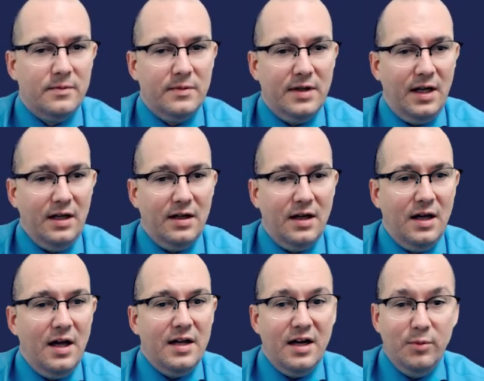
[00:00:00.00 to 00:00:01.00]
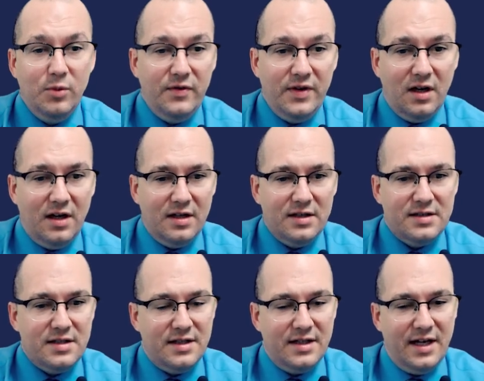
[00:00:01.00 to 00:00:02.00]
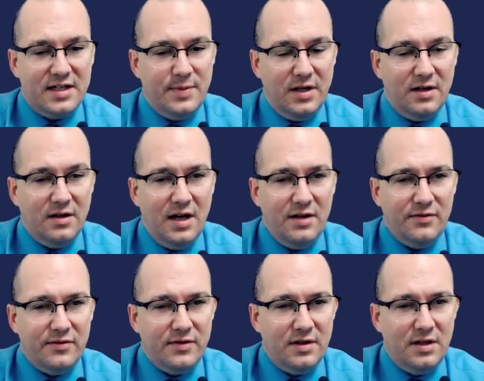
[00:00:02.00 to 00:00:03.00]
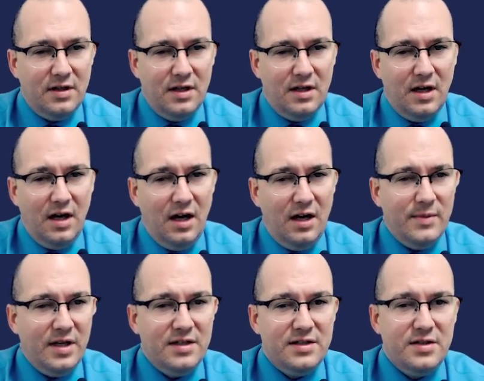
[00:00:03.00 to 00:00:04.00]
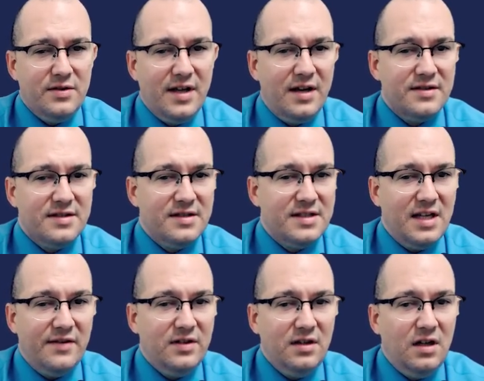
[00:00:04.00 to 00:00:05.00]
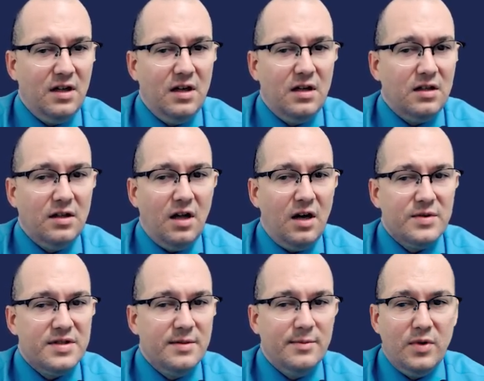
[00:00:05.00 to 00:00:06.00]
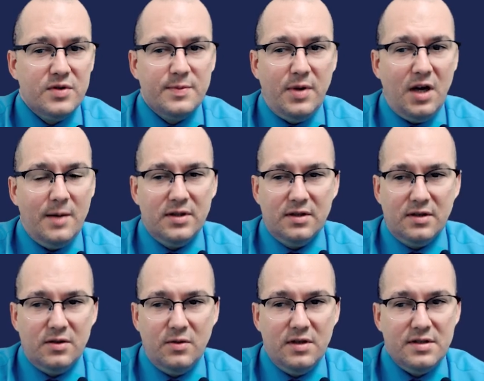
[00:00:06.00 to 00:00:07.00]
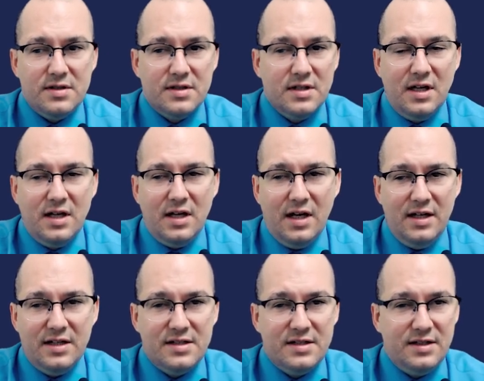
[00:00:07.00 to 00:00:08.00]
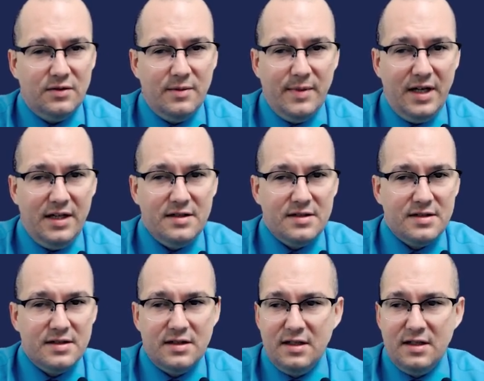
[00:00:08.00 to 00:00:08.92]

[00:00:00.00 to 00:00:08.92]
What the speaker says: Okay. Now moving on to the next paragraph. In 2007, law was the most popular course, and it still remains.